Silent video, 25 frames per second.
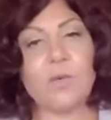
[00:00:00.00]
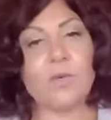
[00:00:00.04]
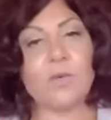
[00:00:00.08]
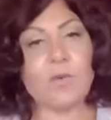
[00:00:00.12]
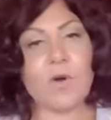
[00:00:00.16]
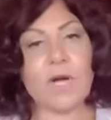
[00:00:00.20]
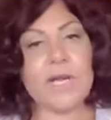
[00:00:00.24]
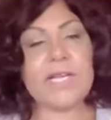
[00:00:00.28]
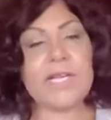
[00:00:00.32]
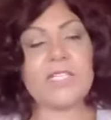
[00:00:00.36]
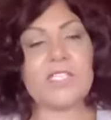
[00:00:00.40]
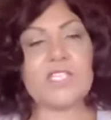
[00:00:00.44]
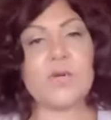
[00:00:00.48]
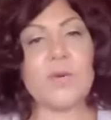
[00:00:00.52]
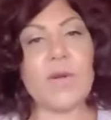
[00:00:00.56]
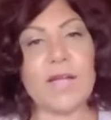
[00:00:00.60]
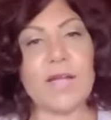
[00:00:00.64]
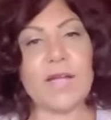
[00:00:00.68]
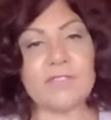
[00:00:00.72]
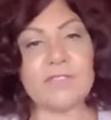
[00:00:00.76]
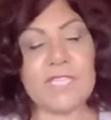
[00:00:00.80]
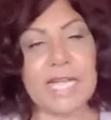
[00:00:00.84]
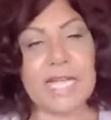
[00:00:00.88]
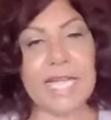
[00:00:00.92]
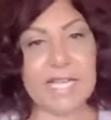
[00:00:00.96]
One is you
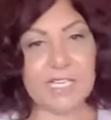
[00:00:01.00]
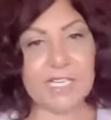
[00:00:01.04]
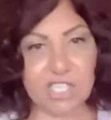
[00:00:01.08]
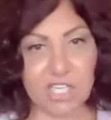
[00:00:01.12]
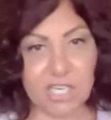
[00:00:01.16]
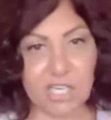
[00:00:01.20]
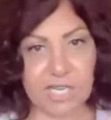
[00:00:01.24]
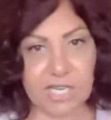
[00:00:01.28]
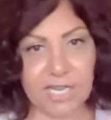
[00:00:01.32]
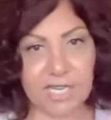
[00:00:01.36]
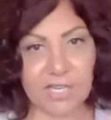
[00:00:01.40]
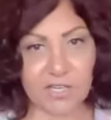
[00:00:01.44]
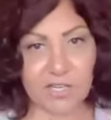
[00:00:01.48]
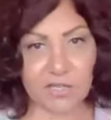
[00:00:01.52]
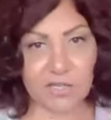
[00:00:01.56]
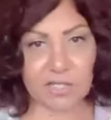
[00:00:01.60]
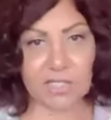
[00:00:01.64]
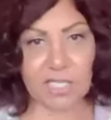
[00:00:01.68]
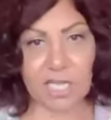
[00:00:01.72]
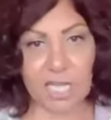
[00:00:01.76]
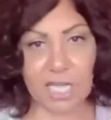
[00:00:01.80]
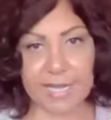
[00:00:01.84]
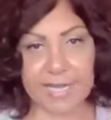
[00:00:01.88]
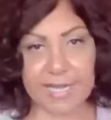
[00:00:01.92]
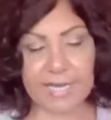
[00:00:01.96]
have to educate your
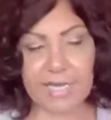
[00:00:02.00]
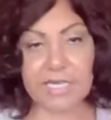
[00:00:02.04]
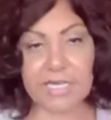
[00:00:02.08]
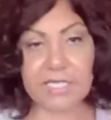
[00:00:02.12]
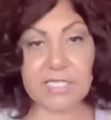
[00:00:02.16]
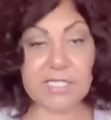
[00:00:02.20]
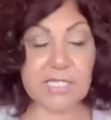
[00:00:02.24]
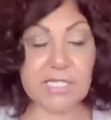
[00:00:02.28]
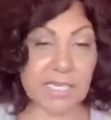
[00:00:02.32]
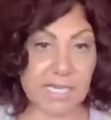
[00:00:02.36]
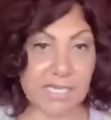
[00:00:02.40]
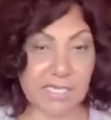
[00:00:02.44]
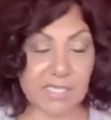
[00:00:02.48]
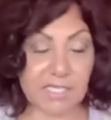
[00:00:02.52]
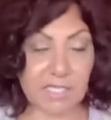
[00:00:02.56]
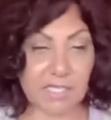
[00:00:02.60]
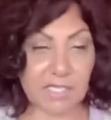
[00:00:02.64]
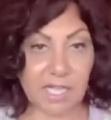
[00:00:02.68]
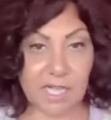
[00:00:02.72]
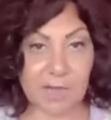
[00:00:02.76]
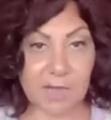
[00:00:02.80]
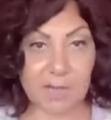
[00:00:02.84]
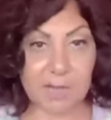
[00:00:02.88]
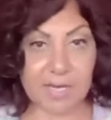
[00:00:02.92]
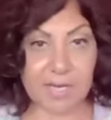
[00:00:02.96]
client in today's
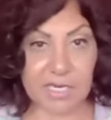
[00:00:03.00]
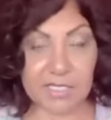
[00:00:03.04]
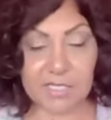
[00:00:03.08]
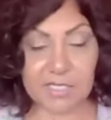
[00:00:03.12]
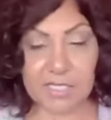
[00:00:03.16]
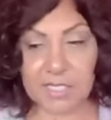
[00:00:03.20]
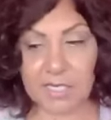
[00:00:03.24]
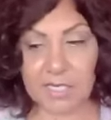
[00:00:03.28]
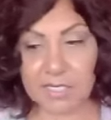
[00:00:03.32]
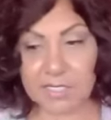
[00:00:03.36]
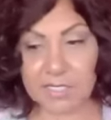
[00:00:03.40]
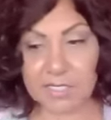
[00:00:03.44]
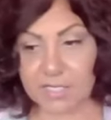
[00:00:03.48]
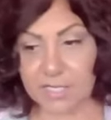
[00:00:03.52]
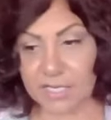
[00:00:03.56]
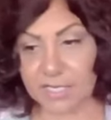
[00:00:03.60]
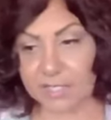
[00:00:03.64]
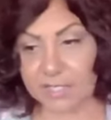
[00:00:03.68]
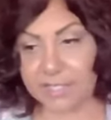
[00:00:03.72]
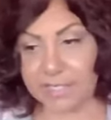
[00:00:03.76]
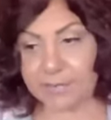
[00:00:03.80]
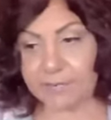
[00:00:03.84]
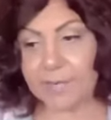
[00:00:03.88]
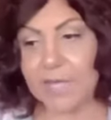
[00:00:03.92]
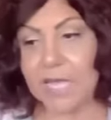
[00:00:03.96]
climate and today's
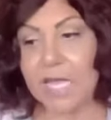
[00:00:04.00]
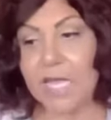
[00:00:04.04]
selling.